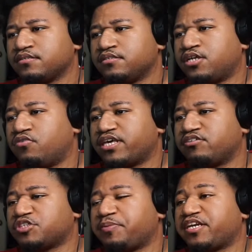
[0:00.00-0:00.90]
Don't
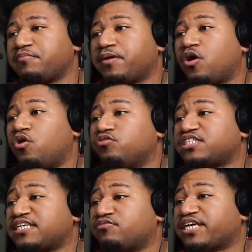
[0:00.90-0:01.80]
kill Speaker. Oh, he
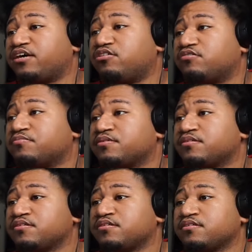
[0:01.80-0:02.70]
said don't kill him.
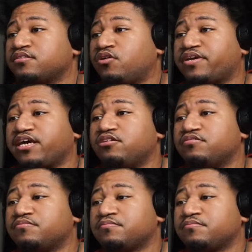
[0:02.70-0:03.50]
Don't kill him.